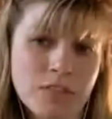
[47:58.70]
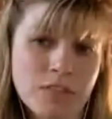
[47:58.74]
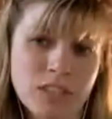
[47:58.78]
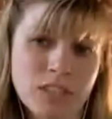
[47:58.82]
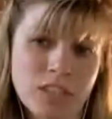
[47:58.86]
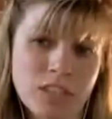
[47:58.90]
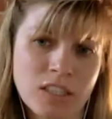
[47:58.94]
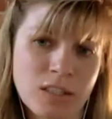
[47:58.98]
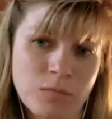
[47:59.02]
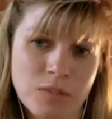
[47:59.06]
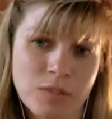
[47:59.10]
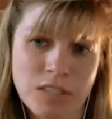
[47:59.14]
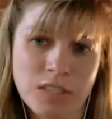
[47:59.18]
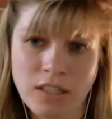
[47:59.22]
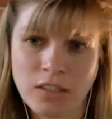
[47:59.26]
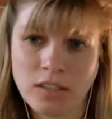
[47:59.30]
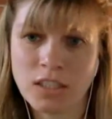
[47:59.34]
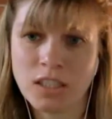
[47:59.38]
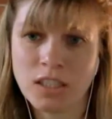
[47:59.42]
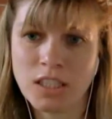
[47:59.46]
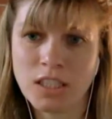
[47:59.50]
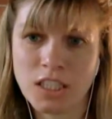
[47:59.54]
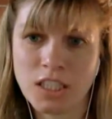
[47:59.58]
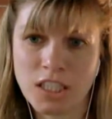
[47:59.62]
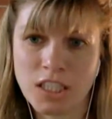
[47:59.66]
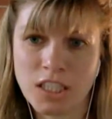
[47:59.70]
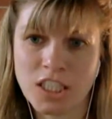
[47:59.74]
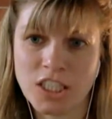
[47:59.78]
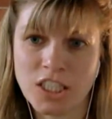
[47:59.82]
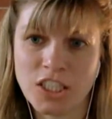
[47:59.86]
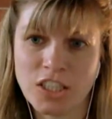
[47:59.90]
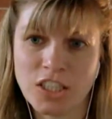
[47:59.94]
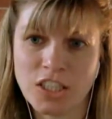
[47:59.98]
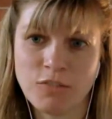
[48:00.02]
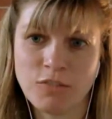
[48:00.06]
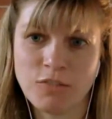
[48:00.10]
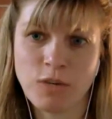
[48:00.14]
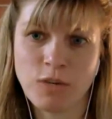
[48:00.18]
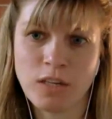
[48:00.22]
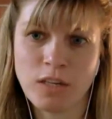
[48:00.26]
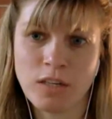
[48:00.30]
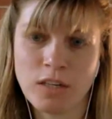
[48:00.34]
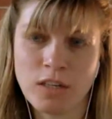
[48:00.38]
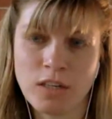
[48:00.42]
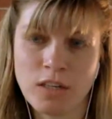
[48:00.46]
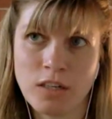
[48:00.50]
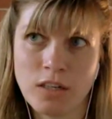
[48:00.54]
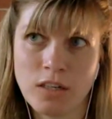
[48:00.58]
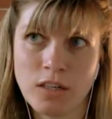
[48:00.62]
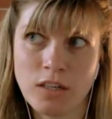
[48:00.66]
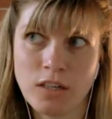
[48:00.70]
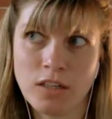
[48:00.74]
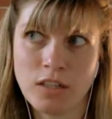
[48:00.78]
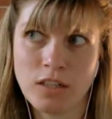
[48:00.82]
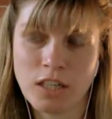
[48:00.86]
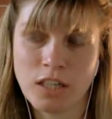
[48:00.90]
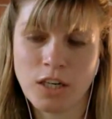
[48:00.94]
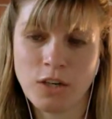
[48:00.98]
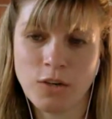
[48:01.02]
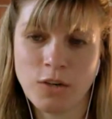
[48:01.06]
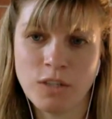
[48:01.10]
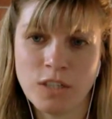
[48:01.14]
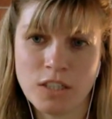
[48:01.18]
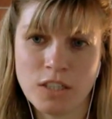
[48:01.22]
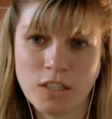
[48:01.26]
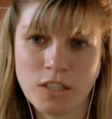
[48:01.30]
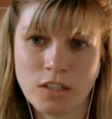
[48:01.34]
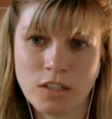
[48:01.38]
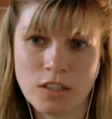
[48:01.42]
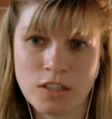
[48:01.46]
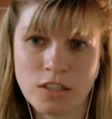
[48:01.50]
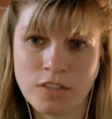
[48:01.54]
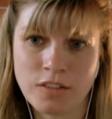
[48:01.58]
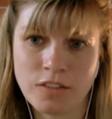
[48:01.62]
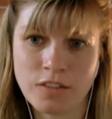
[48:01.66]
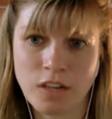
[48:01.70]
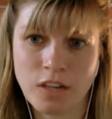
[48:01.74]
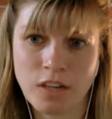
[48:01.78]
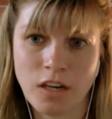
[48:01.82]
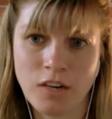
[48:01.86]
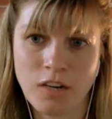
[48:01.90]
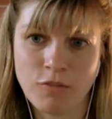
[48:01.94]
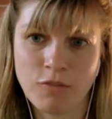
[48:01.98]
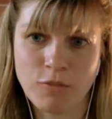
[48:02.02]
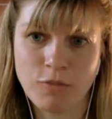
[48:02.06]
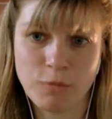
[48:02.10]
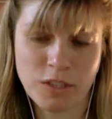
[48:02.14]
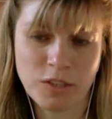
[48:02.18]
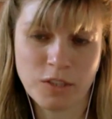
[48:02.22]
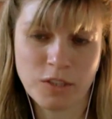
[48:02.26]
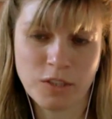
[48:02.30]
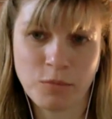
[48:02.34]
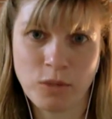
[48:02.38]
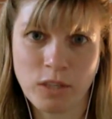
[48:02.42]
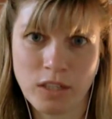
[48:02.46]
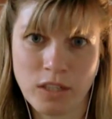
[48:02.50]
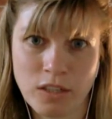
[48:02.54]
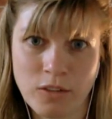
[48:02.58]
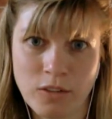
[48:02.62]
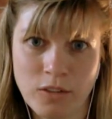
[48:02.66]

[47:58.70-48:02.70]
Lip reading: often comes down to the decision of whether the code is ours or not from this point